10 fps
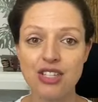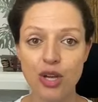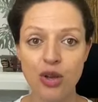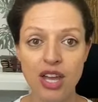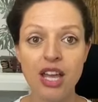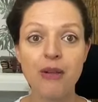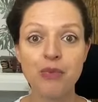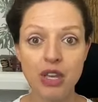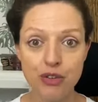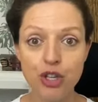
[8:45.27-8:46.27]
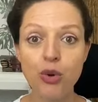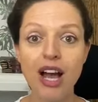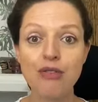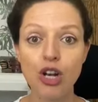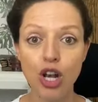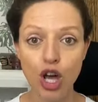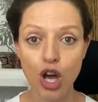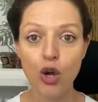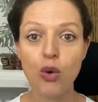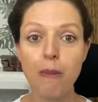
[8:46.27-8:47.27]
So if you have
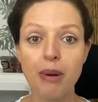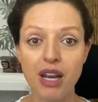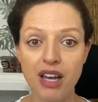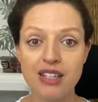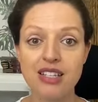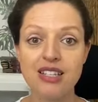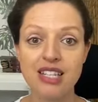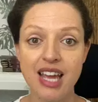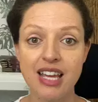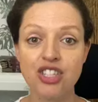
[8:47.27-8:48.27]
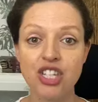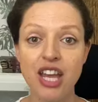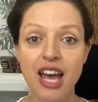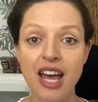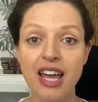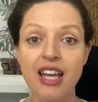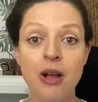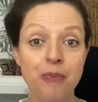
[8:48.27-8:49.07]
low blood DHEA,